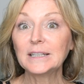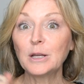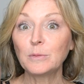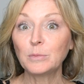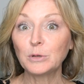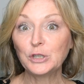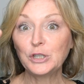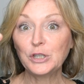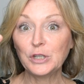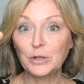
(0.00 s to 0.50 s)

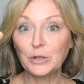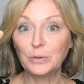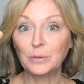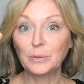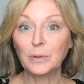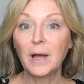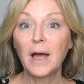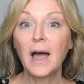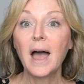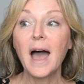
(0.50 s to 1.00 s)
number two.
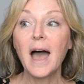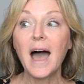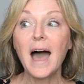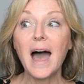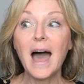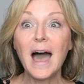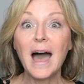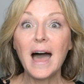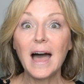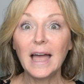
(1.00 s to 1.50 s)

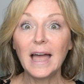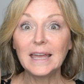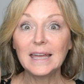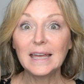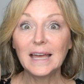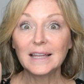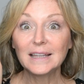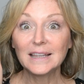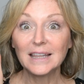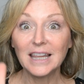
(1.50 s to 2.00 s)
I
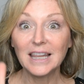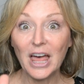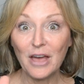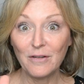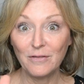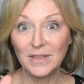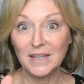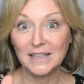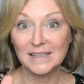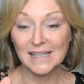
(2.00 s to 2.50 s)

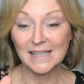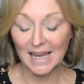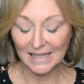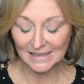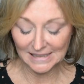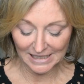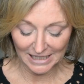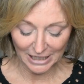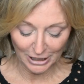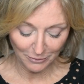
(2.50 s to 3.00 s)
love this
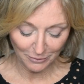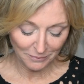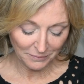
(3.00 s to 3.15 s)
idea.